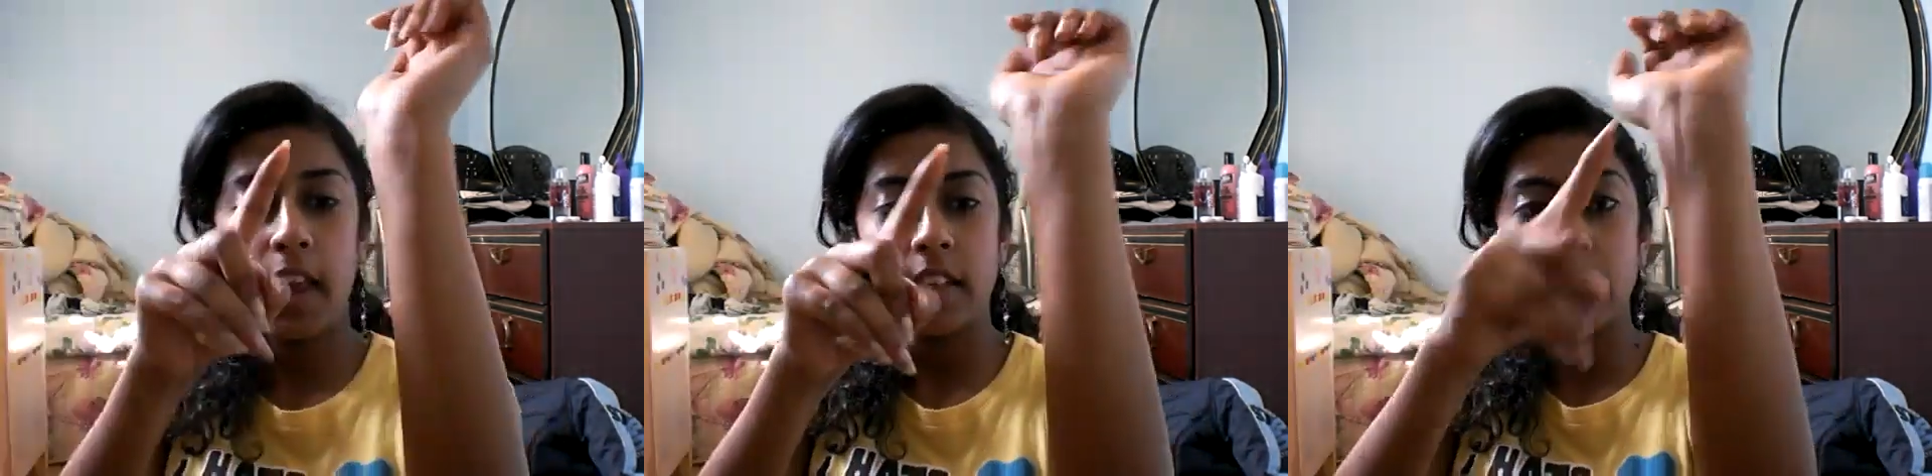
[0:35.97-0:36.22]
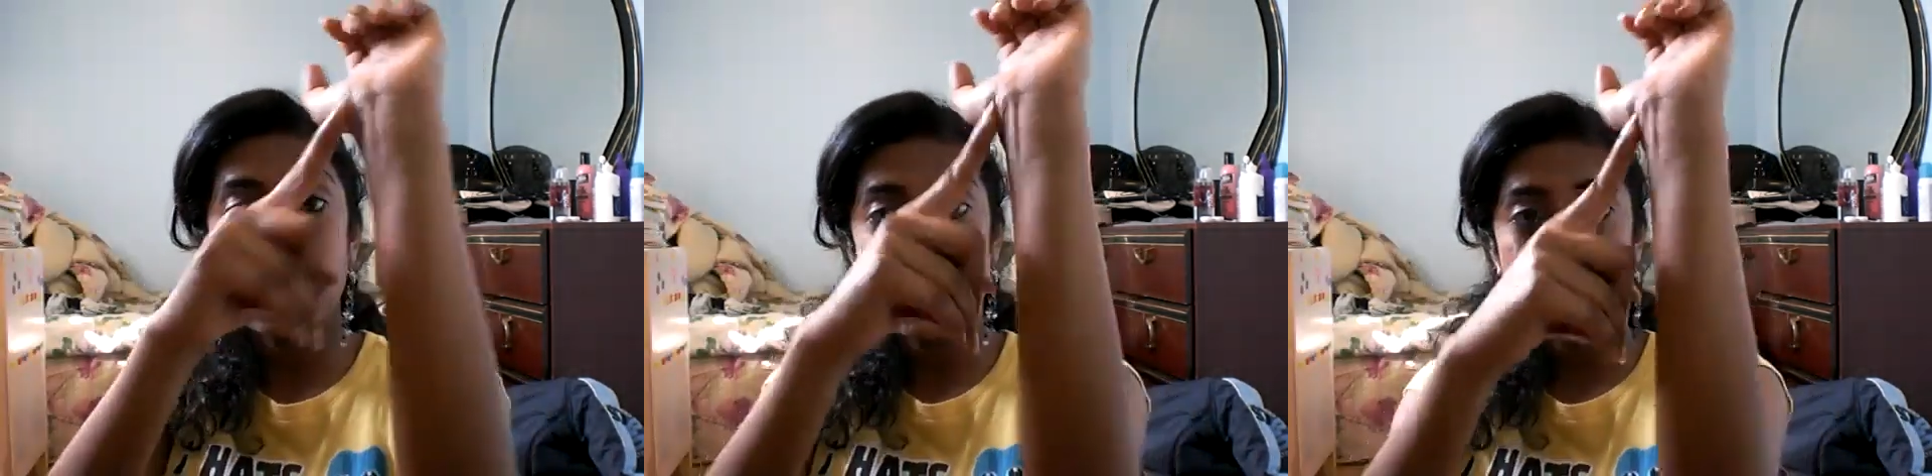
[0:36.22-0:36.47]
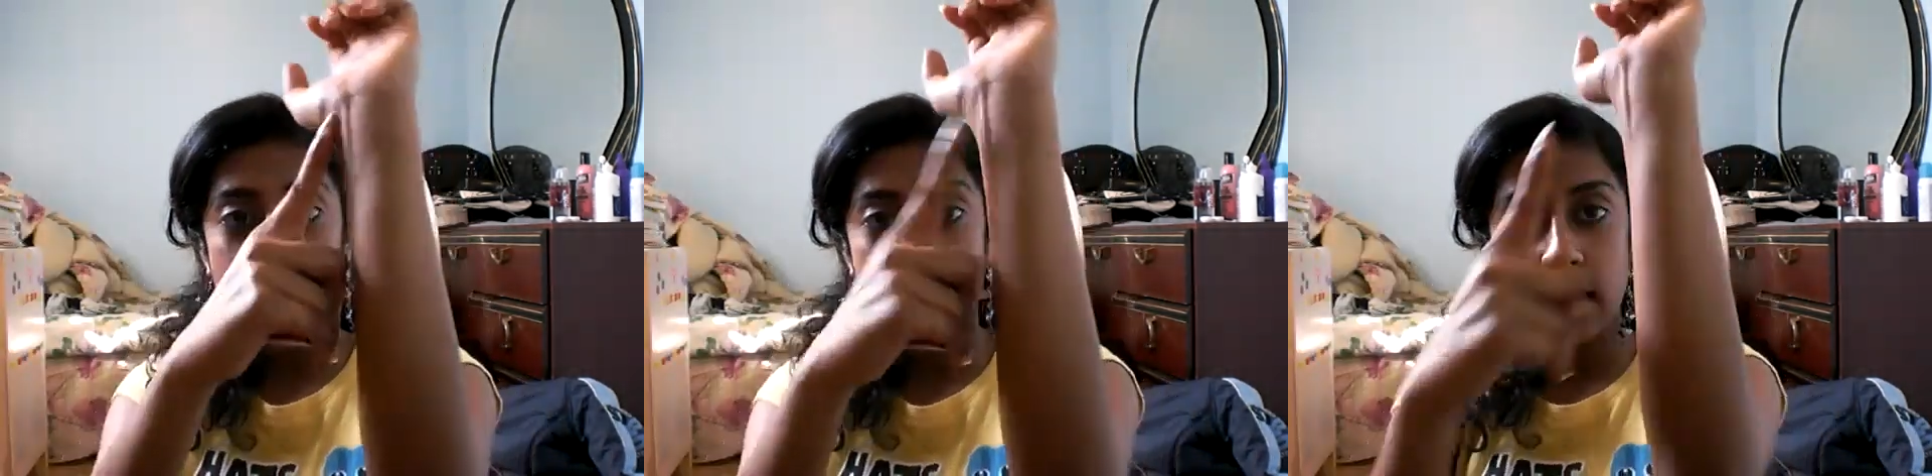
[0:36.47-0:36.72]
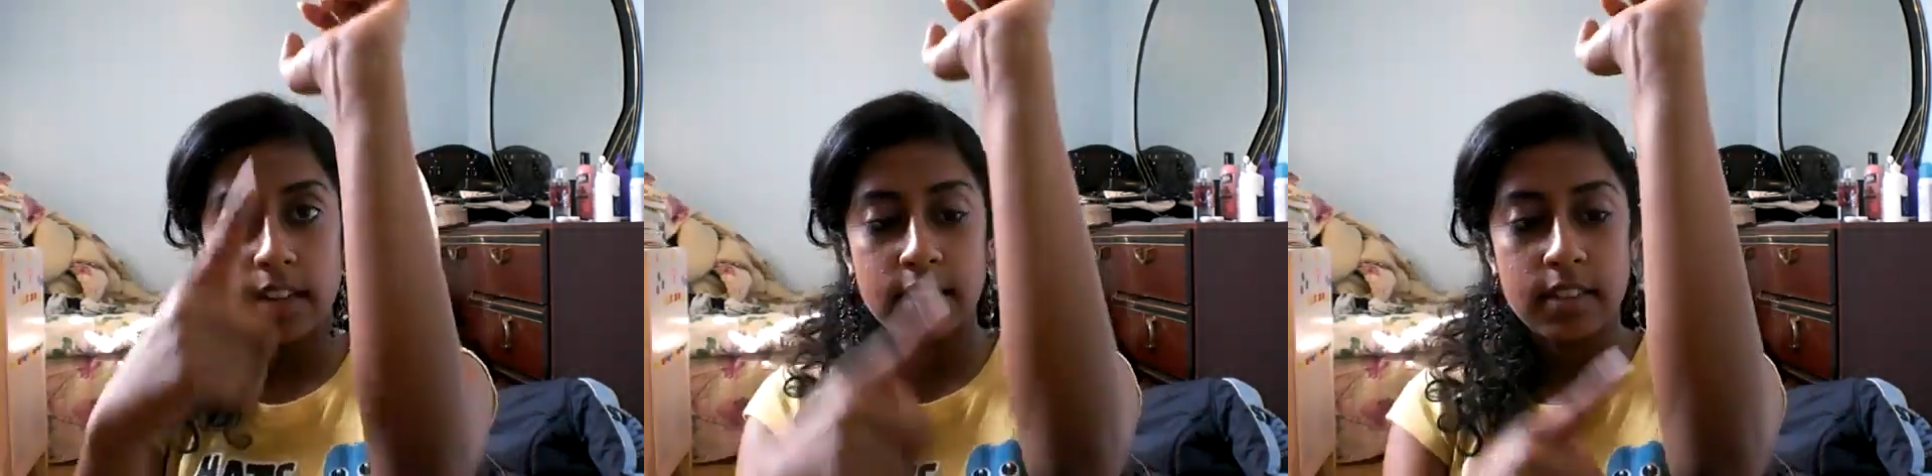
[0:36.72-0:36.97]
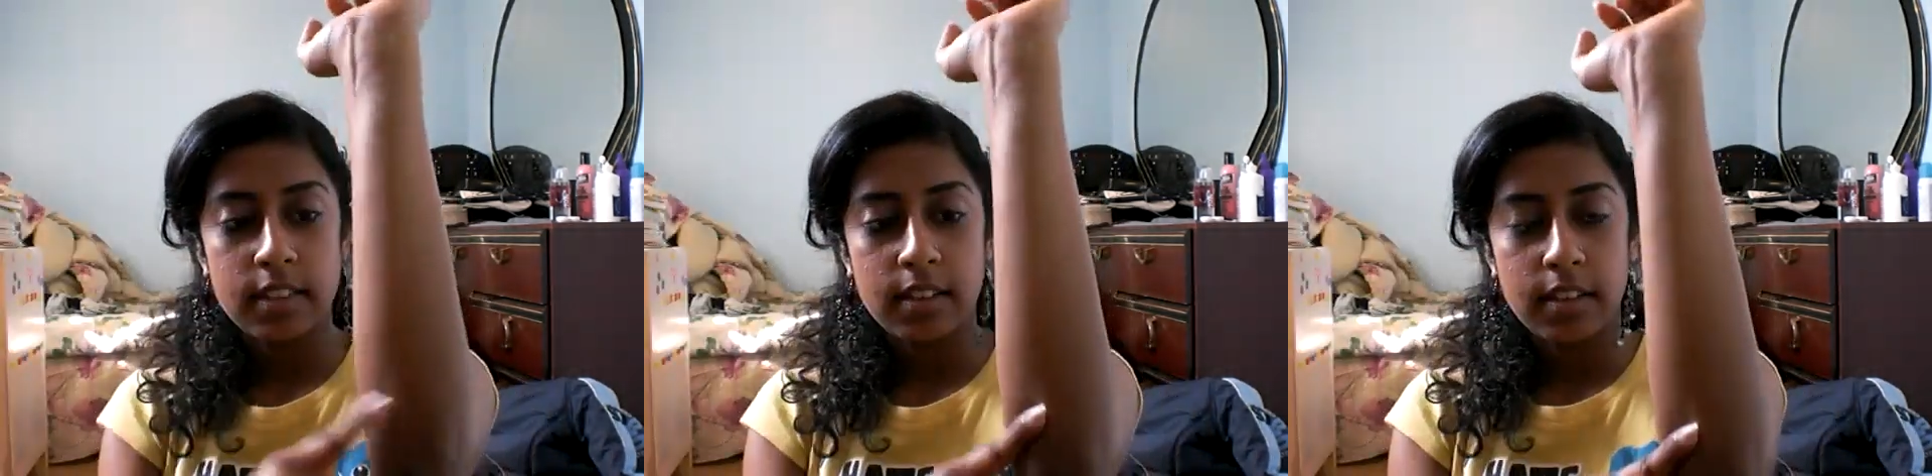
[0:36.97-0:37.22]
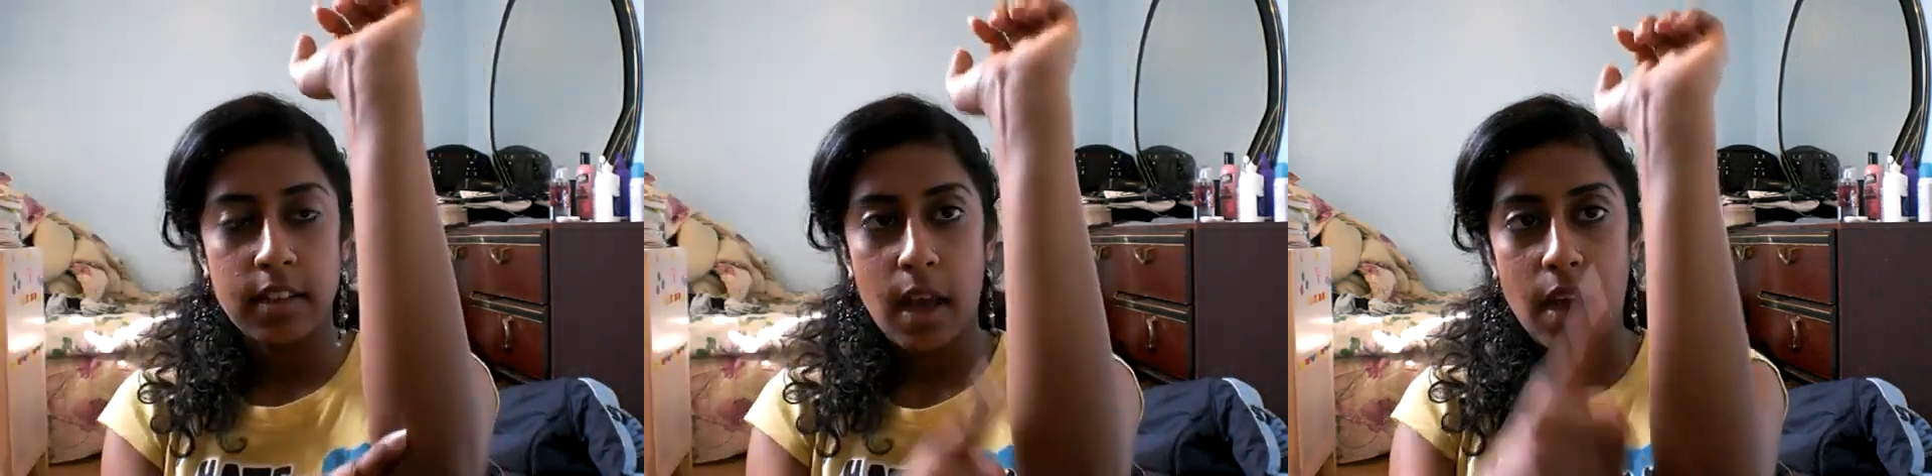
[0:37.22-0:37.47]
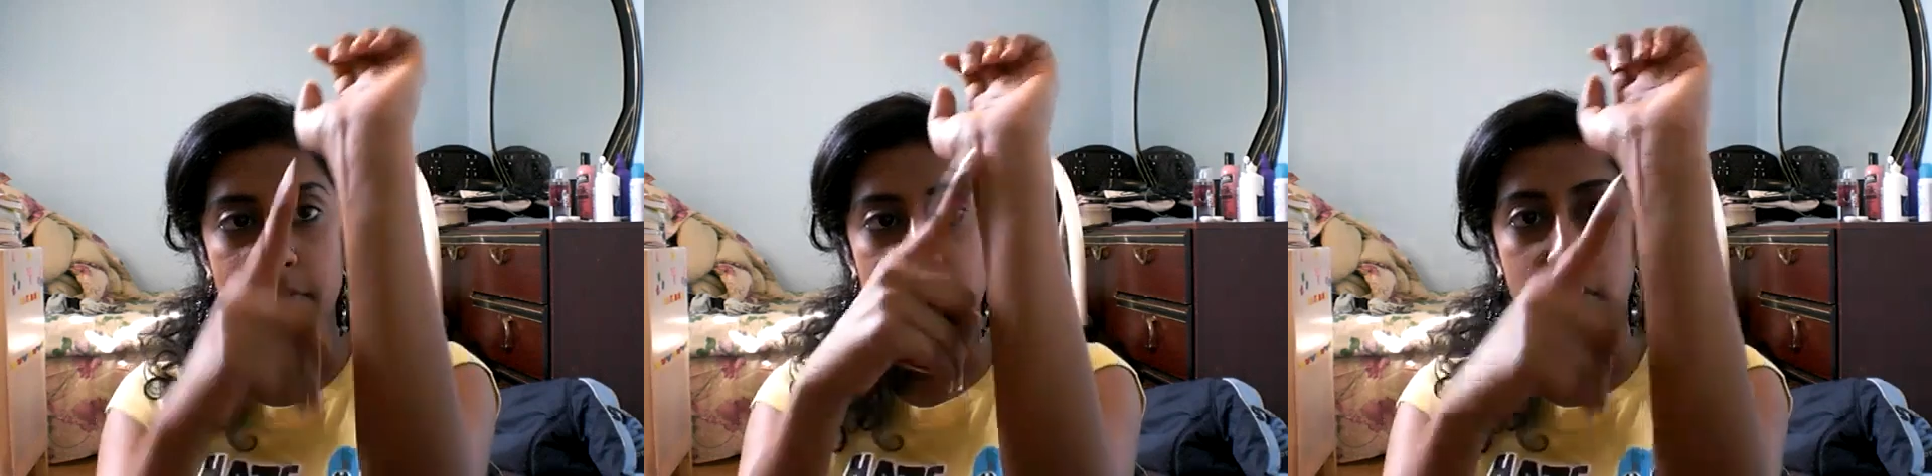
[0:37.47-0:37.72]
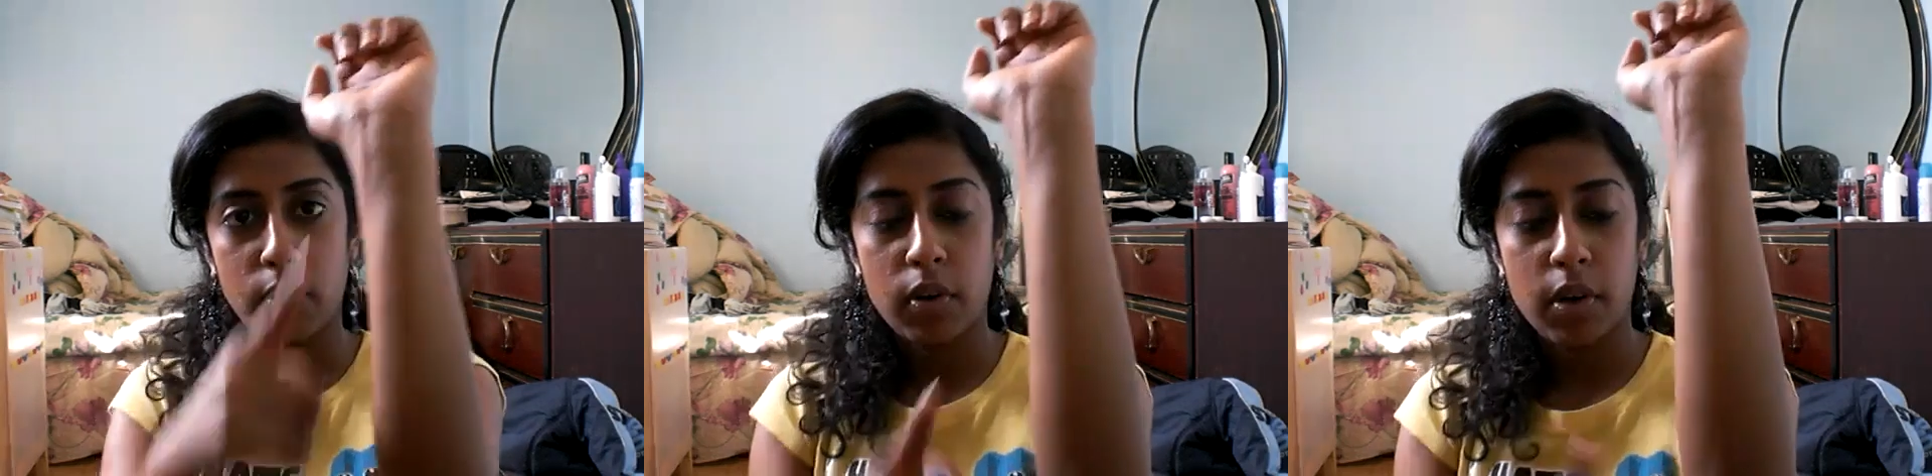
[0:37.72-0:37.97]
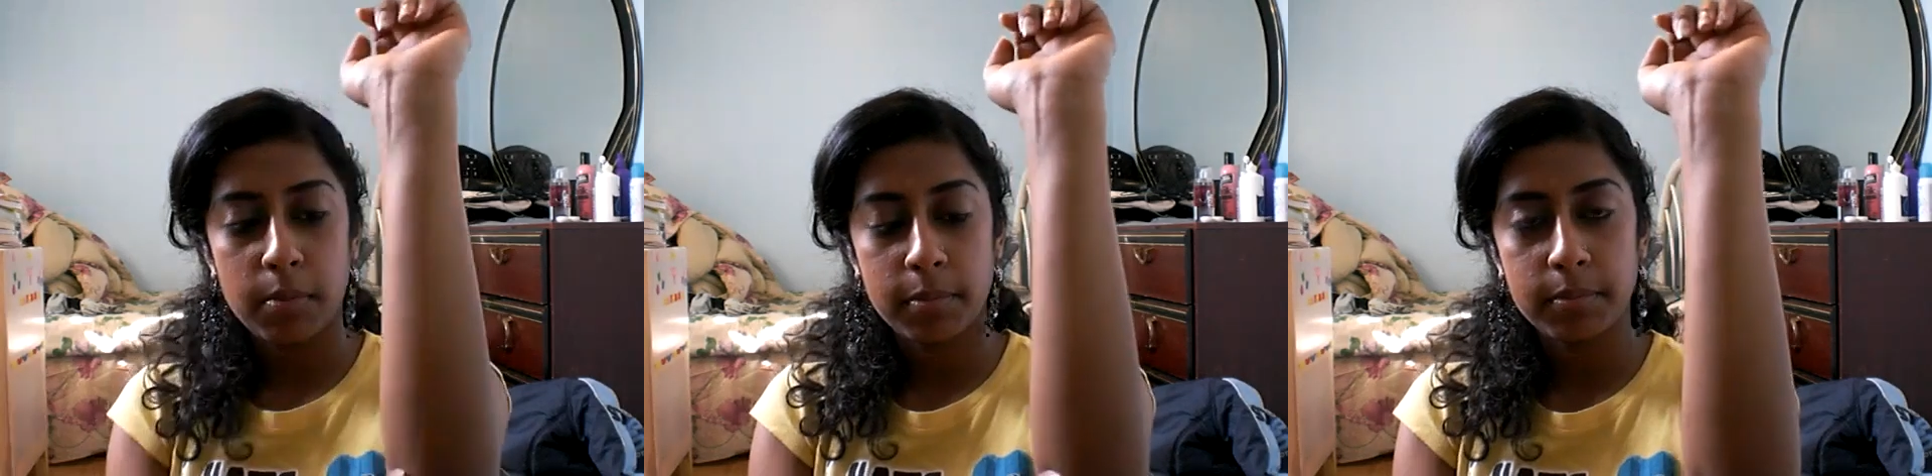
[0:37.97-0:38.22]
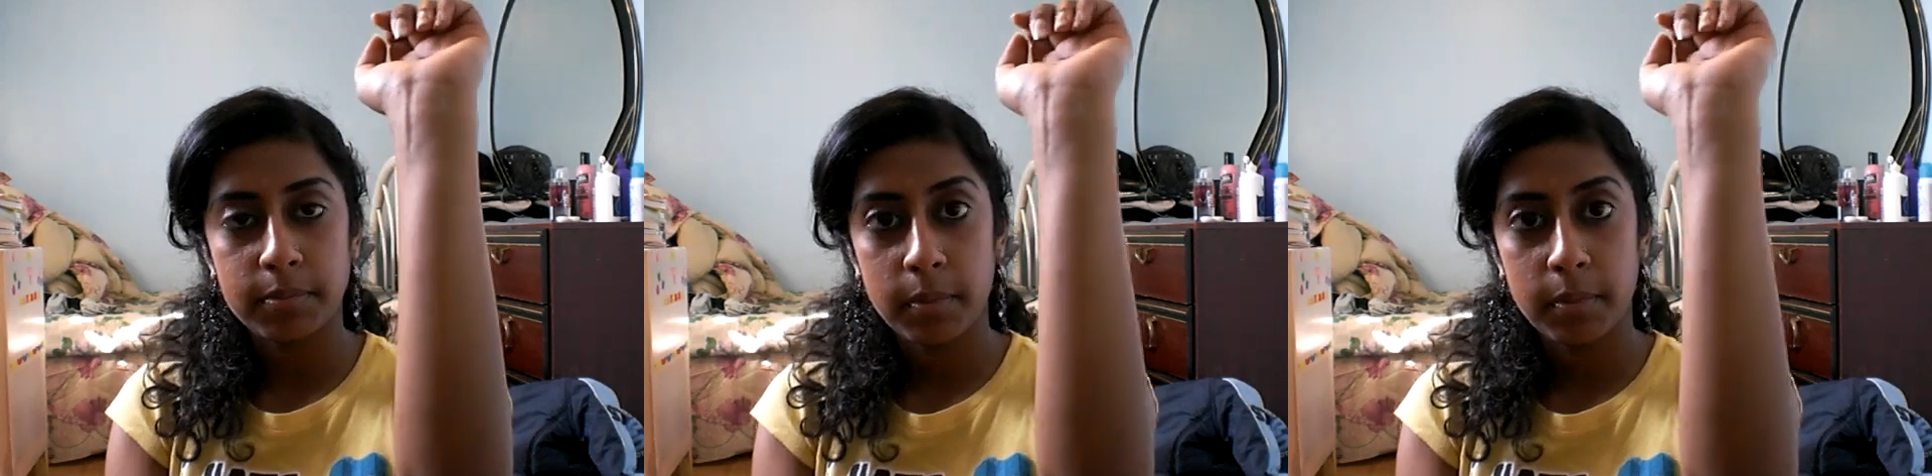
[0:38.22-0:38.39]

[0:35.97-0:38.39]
this size, half my forearm.